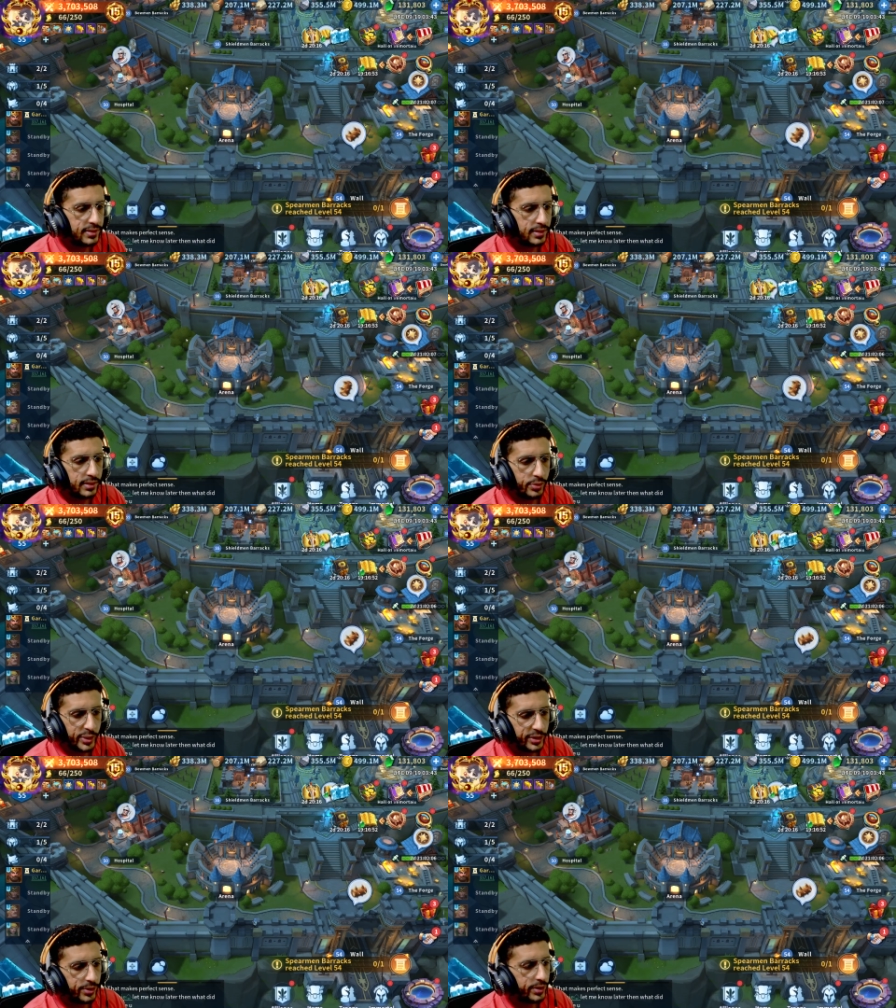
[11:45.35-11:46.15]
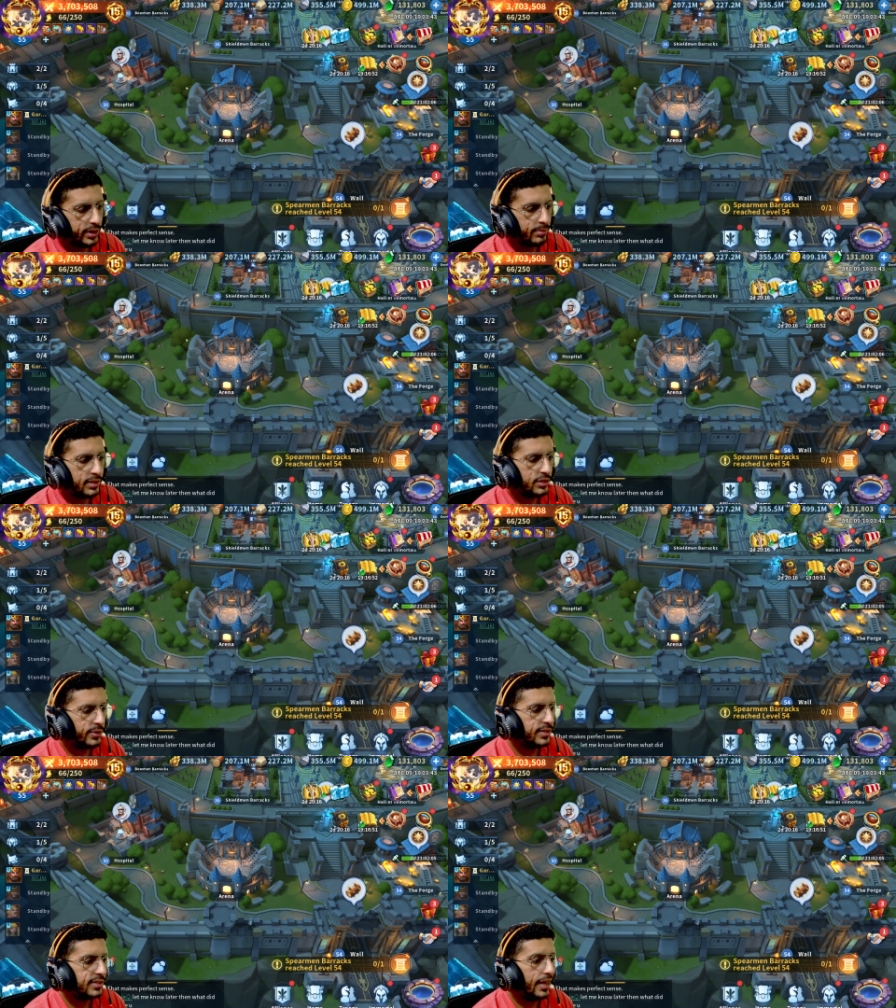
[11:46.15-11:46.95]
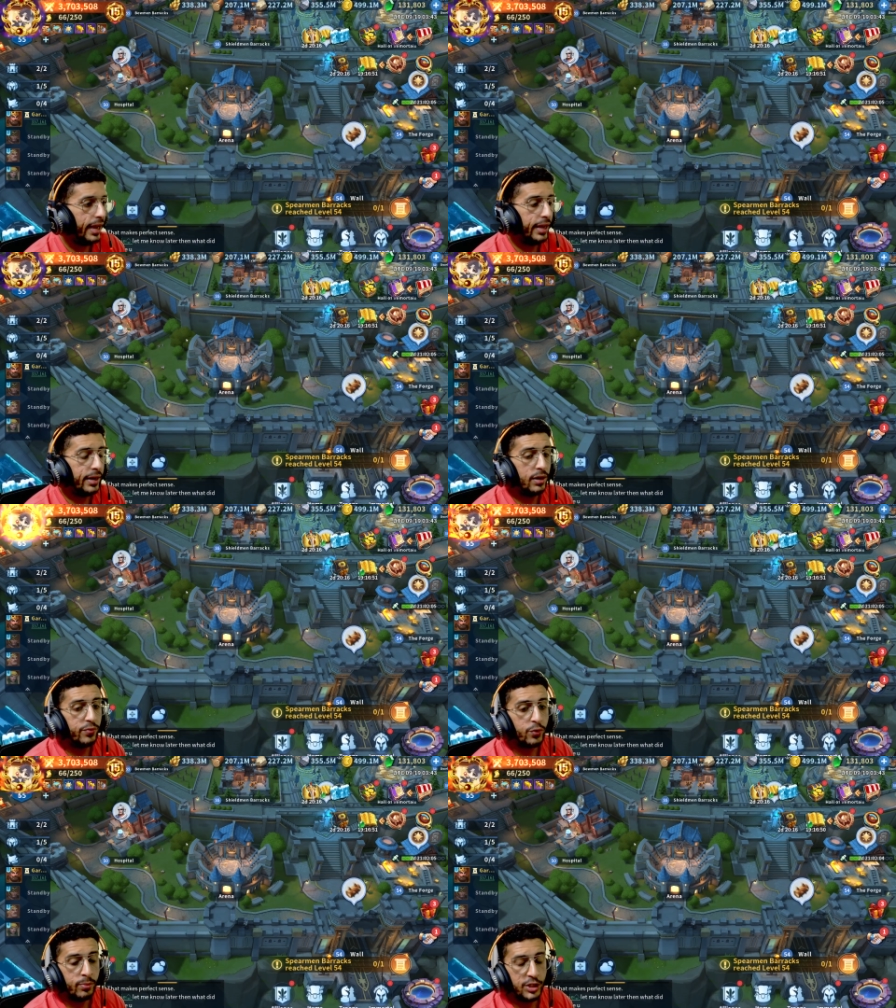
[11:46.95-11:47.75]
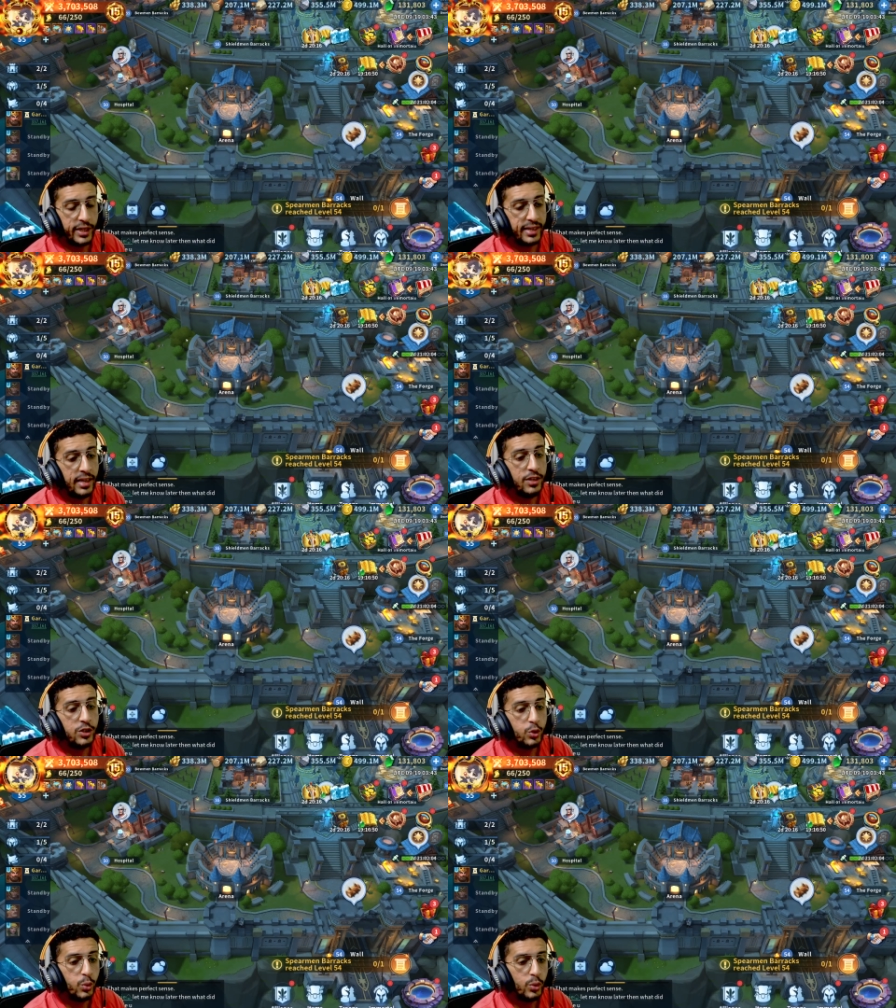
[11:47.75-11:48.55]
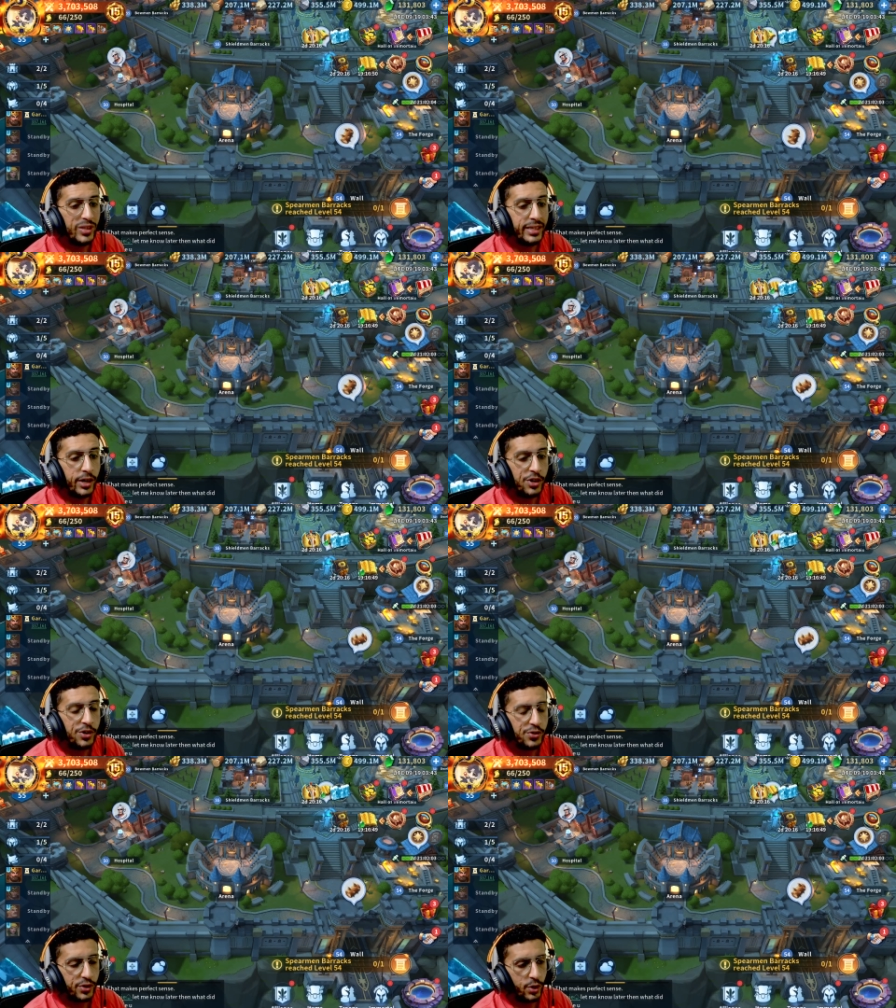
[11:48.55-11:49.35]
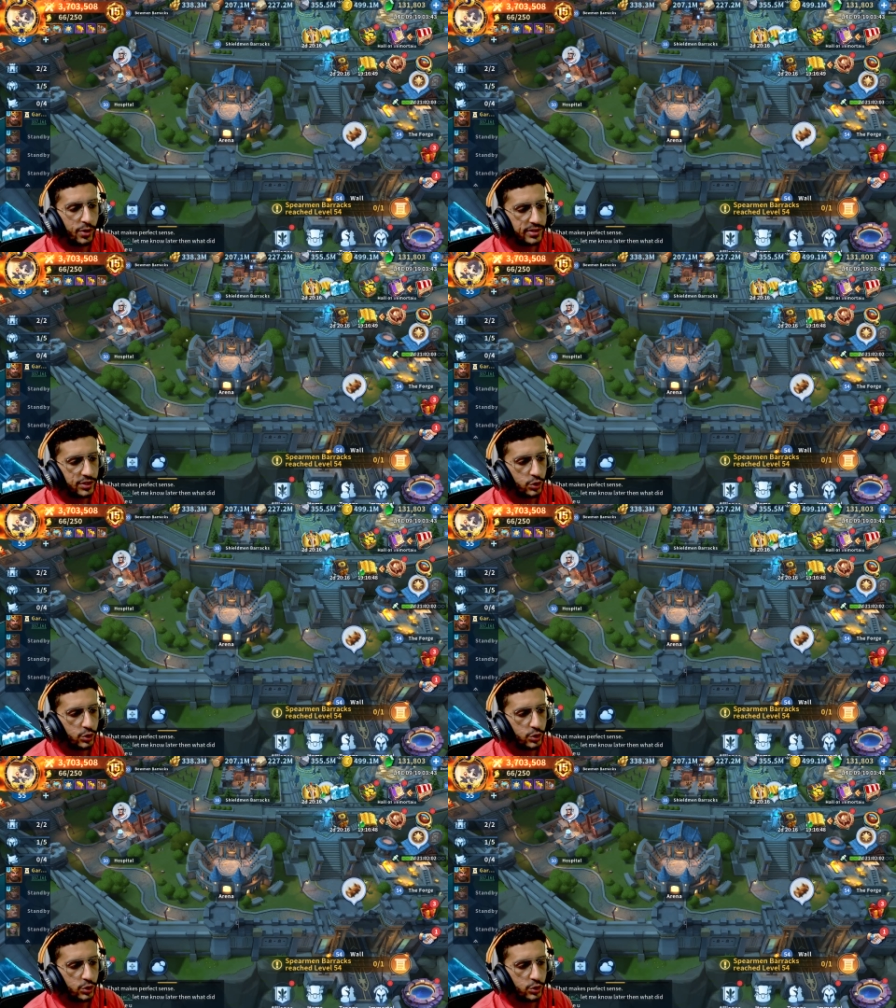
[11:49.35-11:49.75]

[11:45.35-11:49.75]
the regular element units, and from Jinkies to the Earth units.